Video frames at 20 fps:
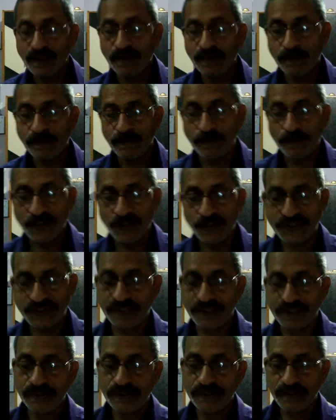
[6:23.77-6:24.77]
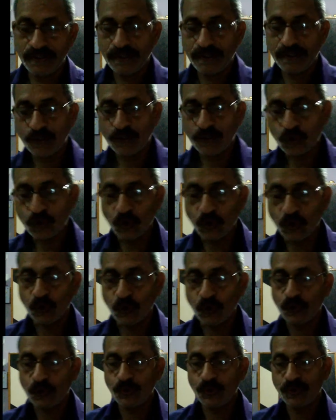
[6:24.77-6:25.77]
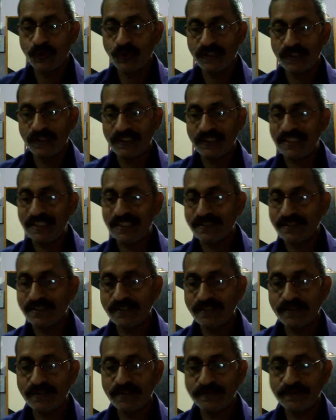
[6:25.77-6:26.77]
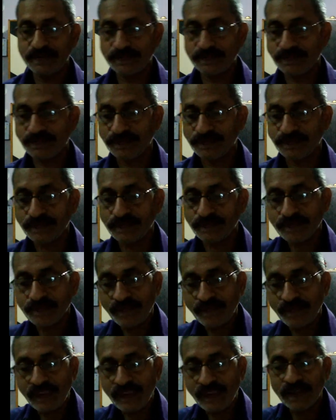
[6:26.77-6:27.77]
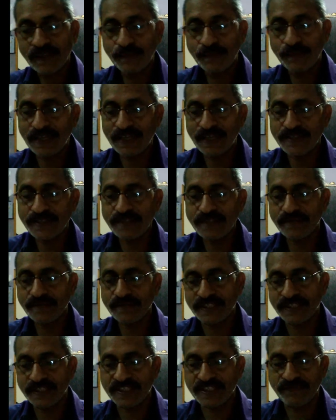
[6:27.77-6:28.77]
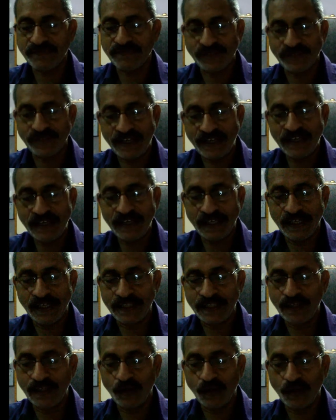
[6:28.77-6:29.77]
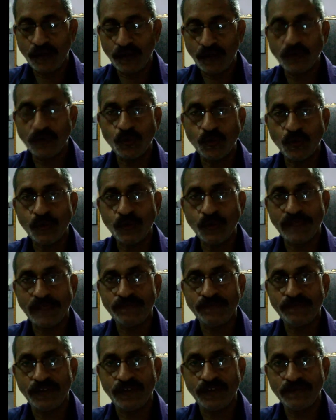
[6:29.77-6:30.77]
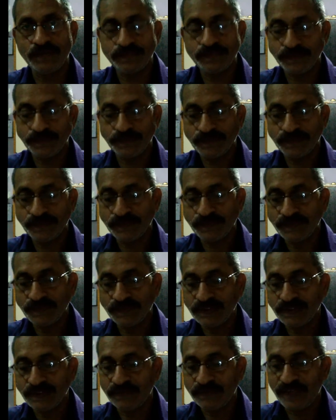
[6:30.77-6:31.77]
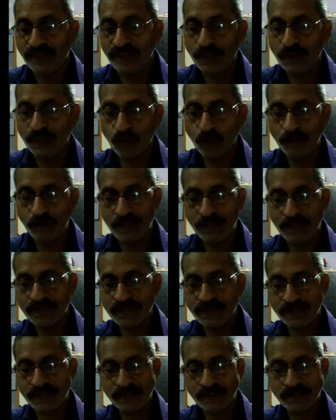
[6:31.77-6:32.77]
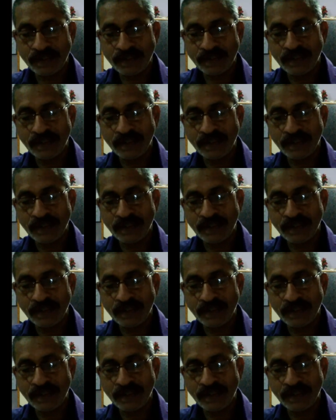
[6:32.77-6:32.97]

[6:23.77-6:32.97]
moisture, so these places receive very little or no rainfall. Very cold places